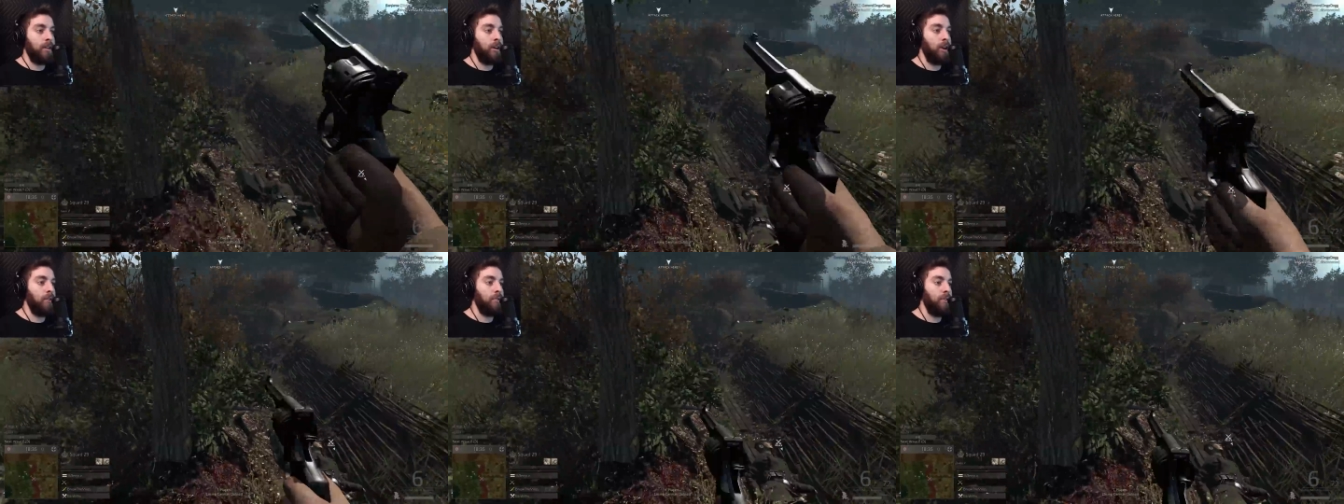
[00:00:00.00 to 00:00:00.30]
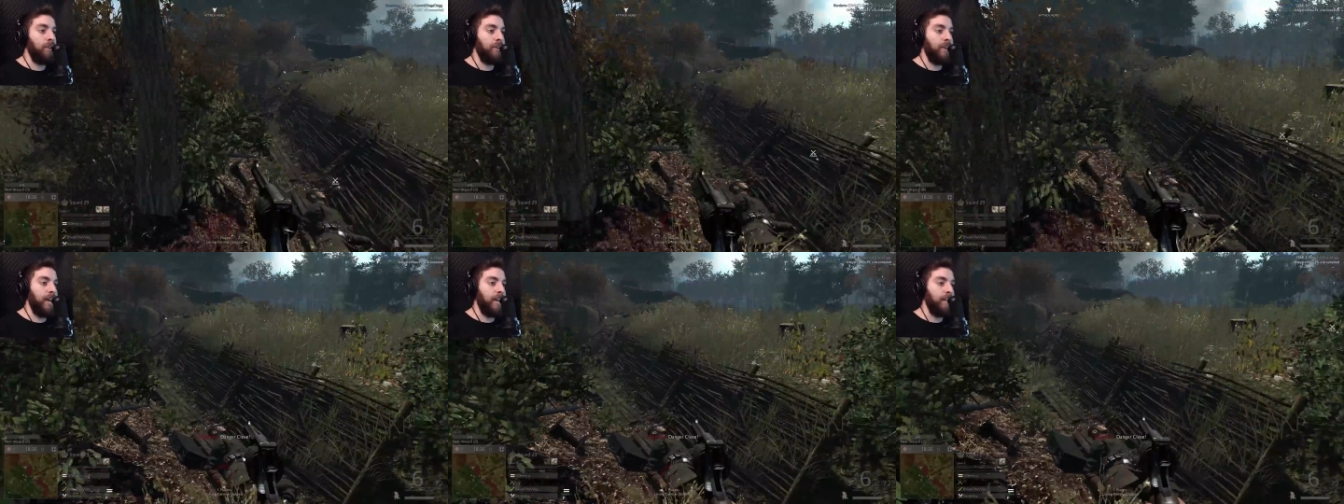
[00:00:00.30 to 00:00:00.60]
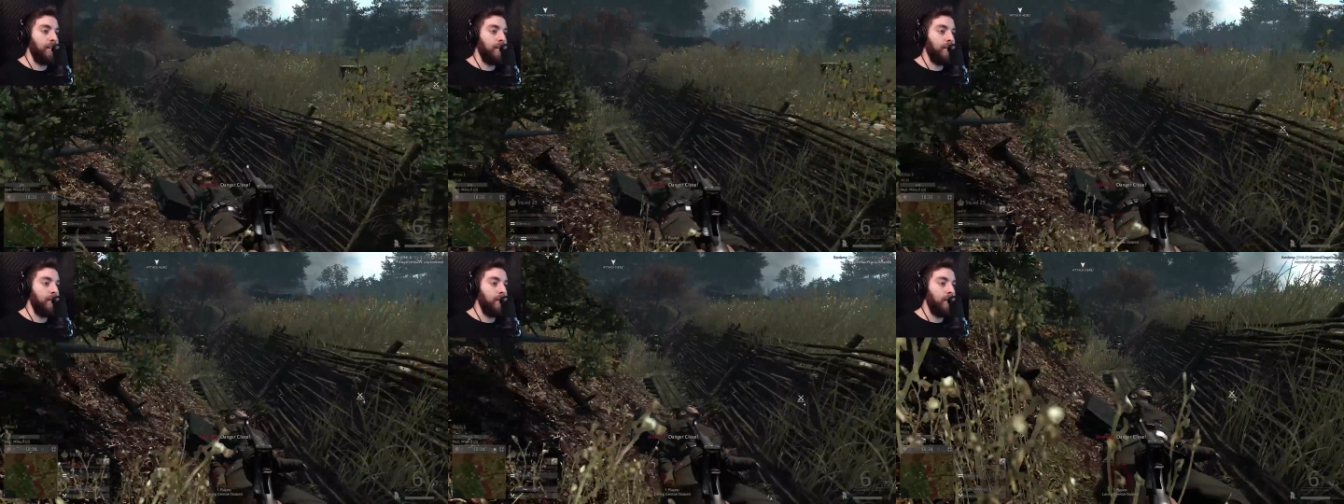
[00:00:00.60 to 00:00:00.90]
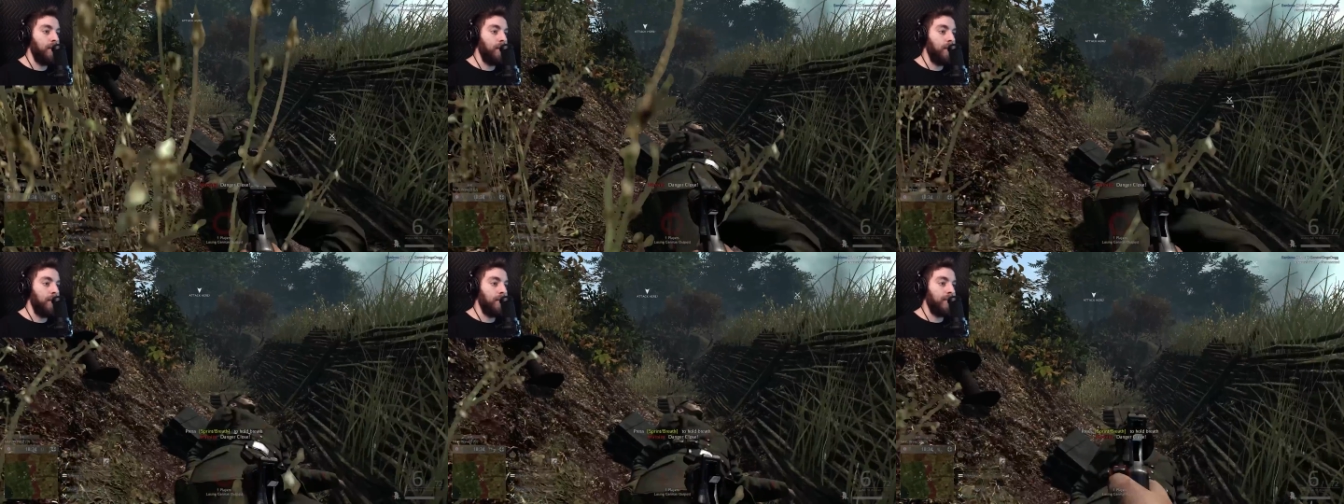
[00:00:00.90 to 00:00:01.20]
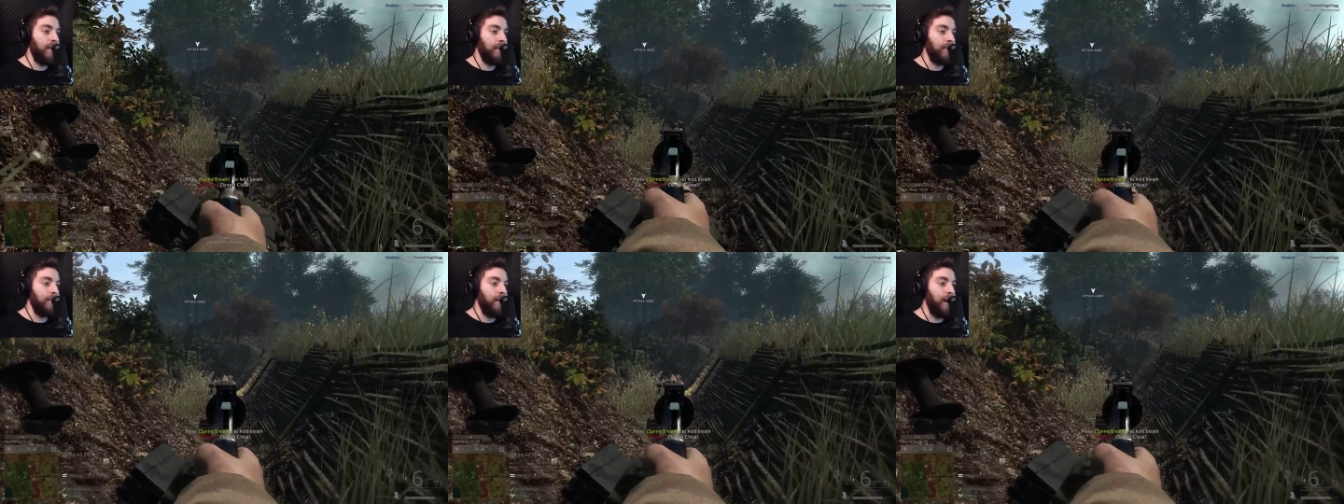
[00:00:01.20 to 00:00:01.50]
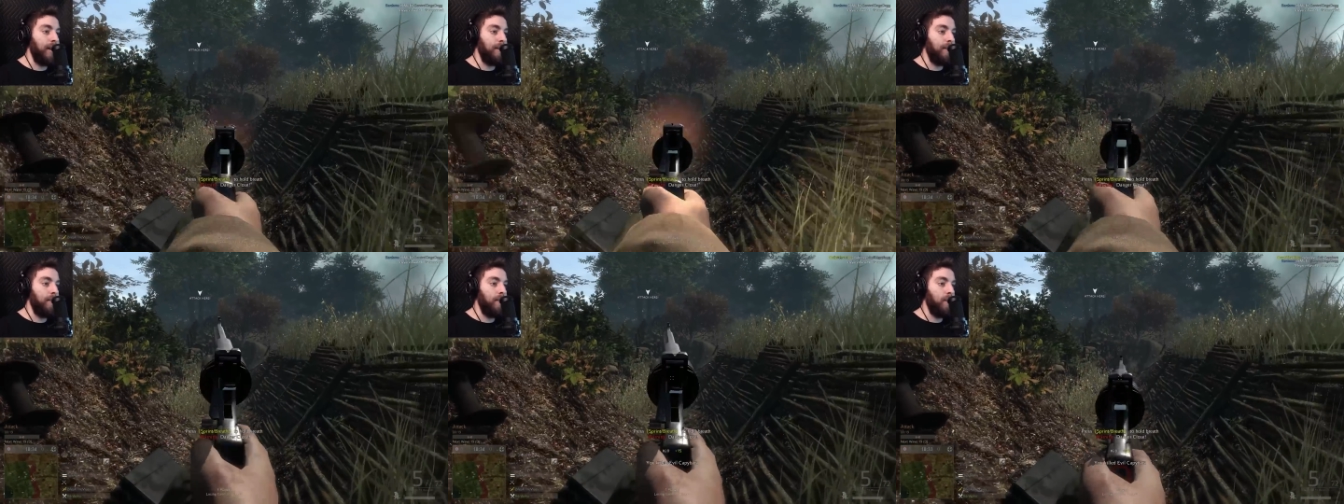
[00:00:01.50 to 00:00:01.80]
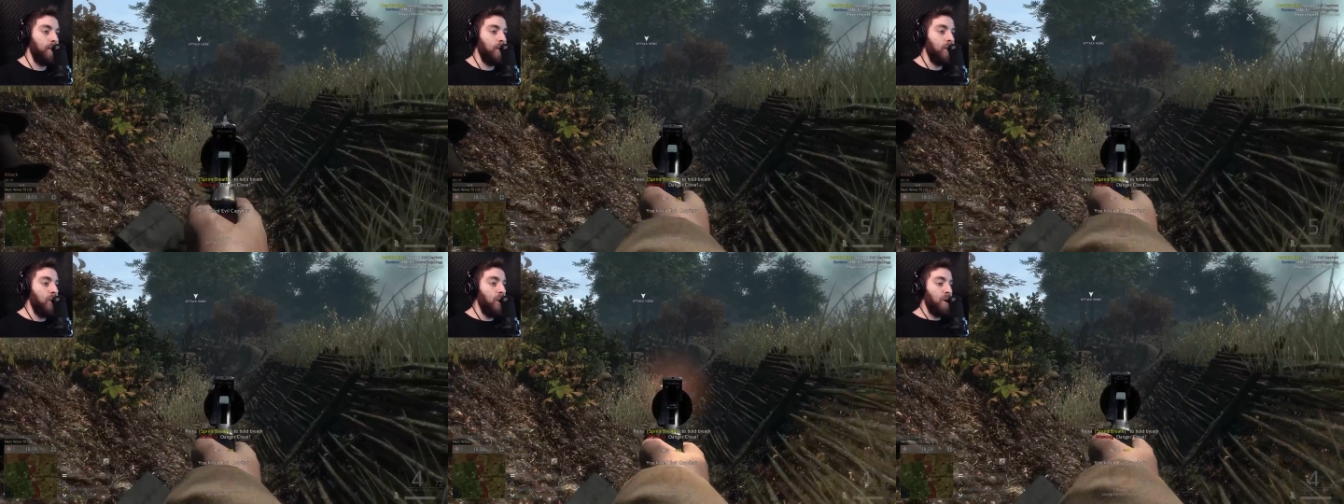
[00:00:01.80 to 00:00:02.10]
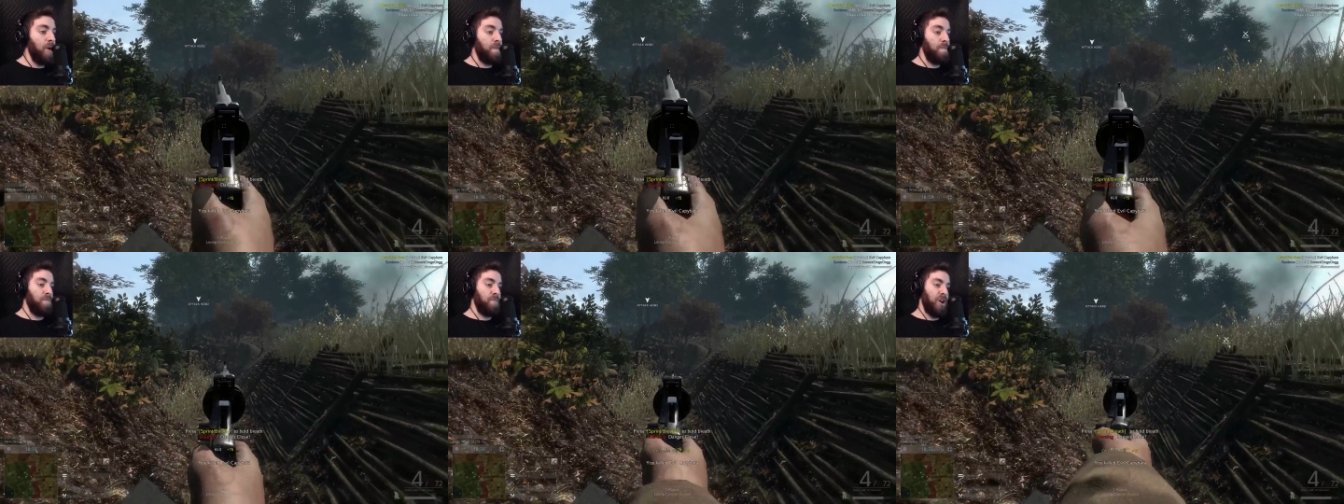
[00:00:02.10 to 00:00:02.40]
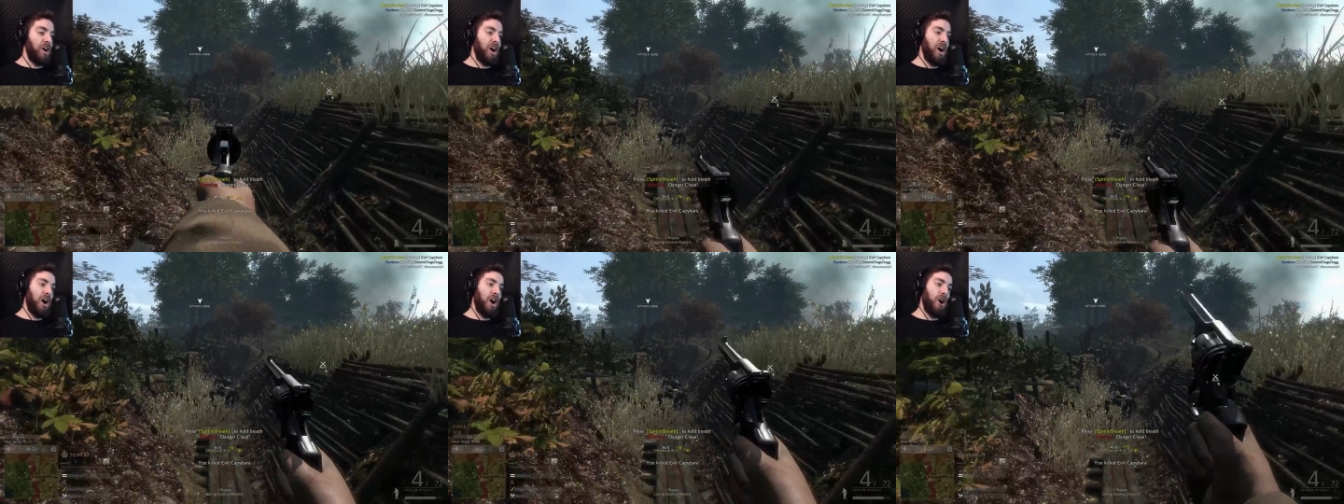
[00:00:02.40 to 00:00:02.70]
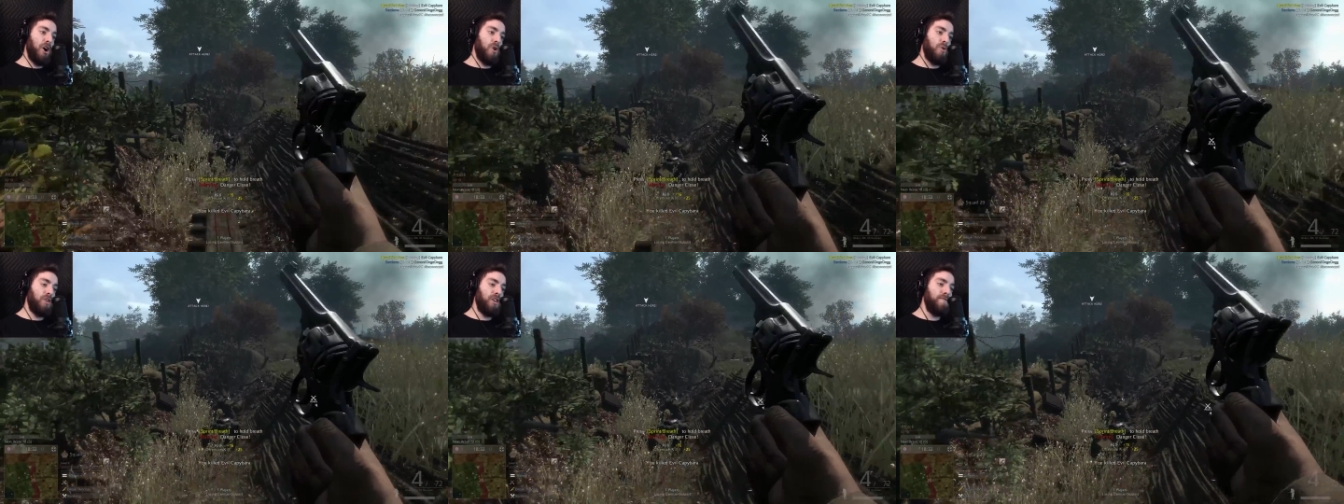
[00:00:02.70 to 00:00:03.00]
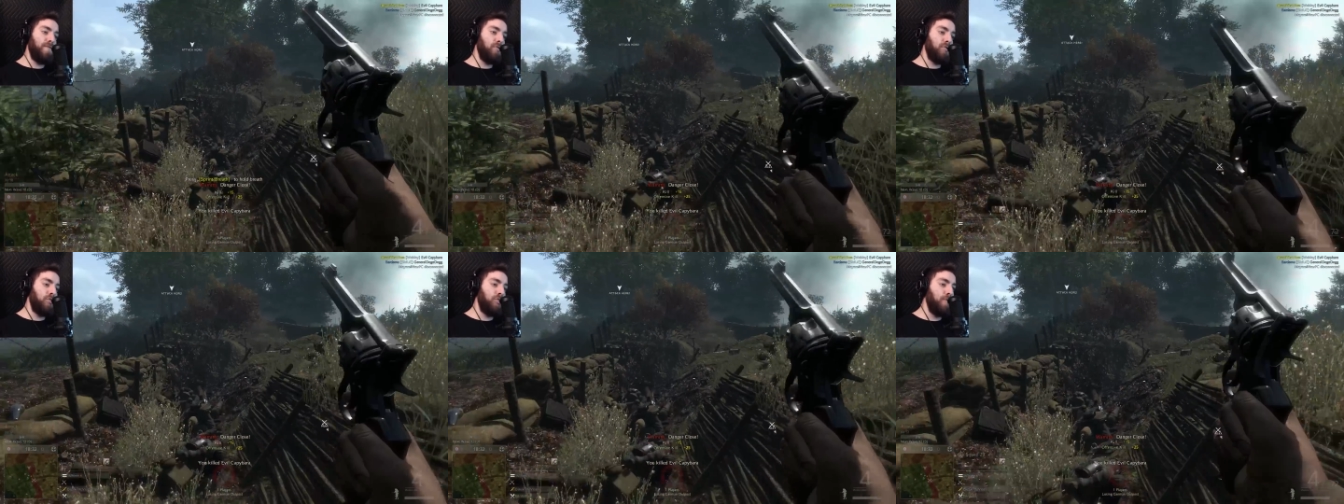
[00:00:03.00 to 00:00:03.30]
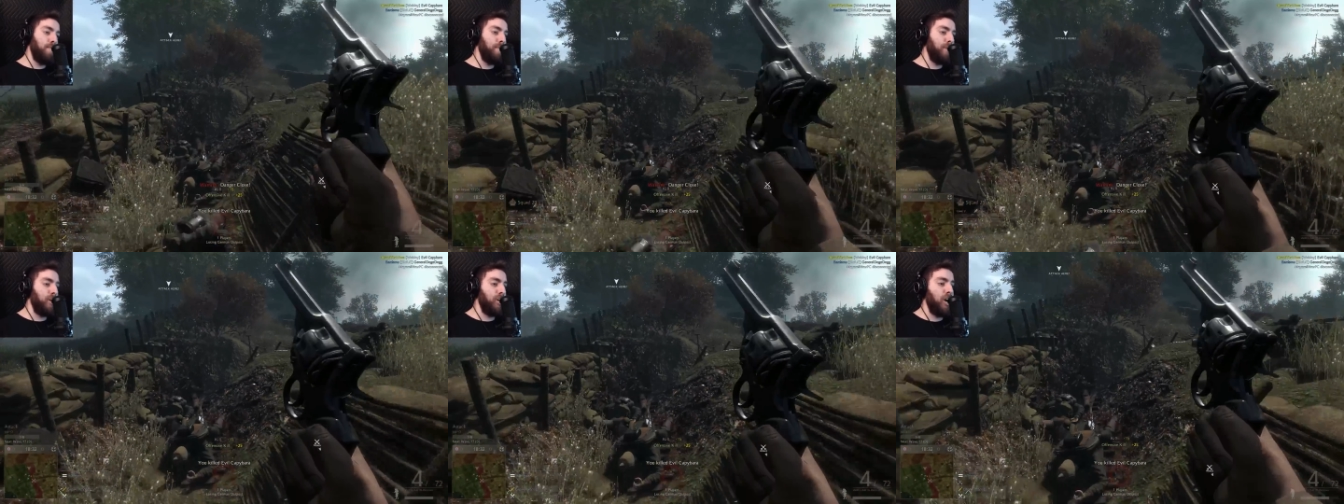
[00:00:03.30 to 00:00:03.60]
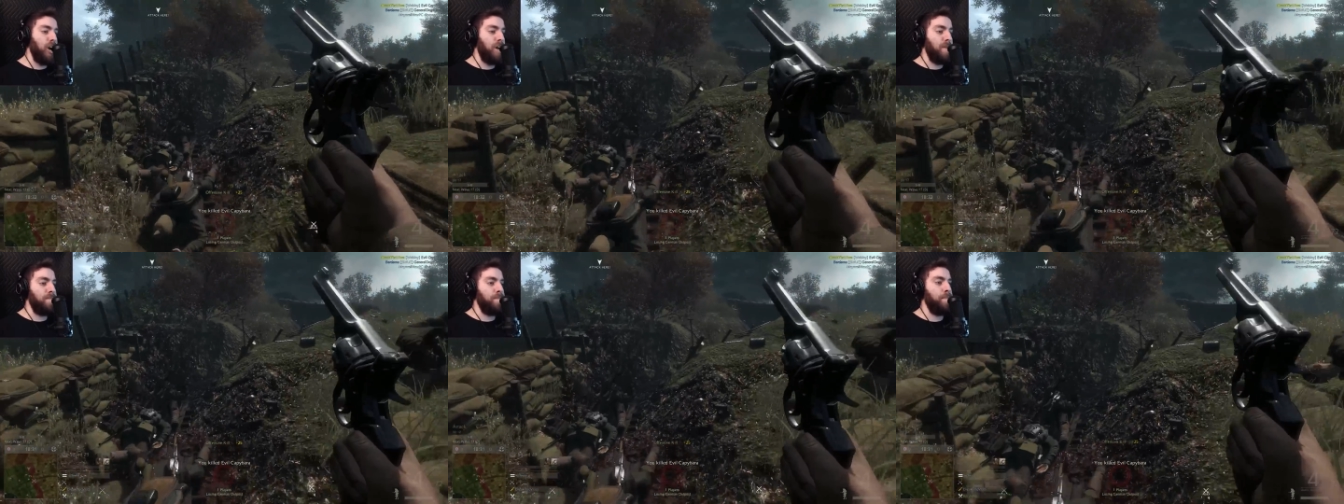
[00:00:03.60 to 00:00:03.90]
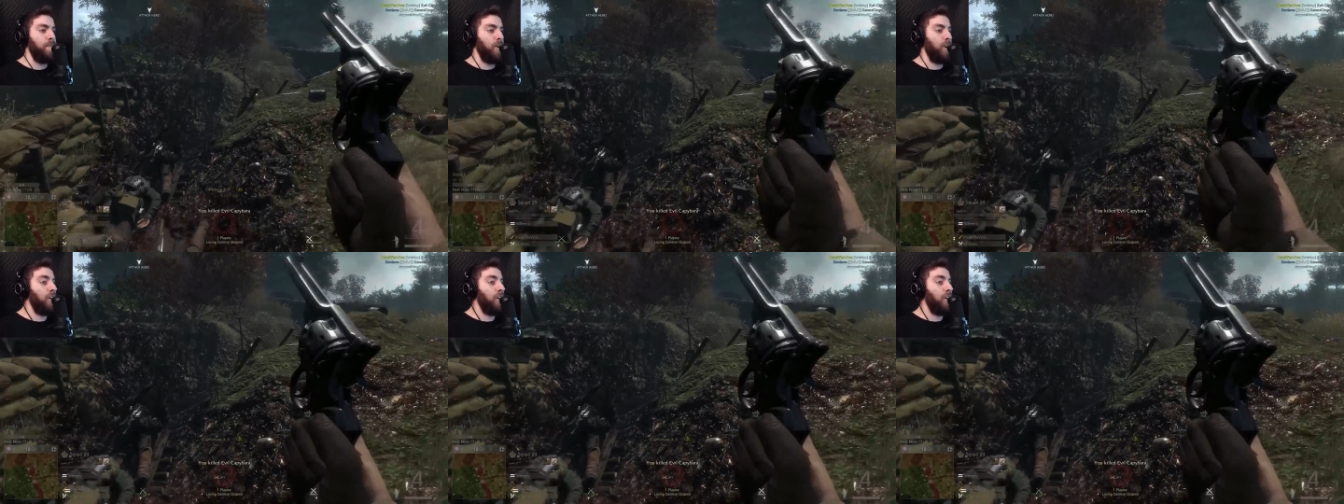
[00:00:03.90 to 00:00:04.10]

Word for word: Oh, they're all dead. This guy's not. Oh, evil Koopa.